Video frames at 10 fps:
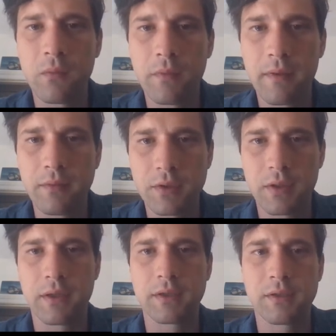Without
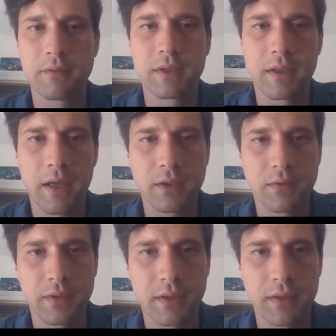trying, she was the
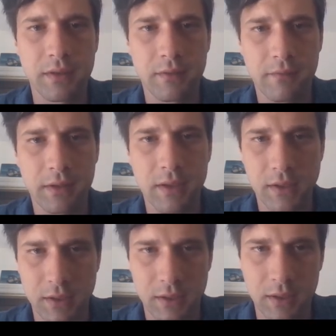natural center of
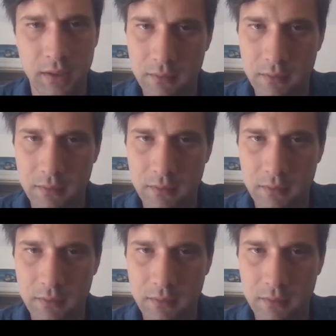attention.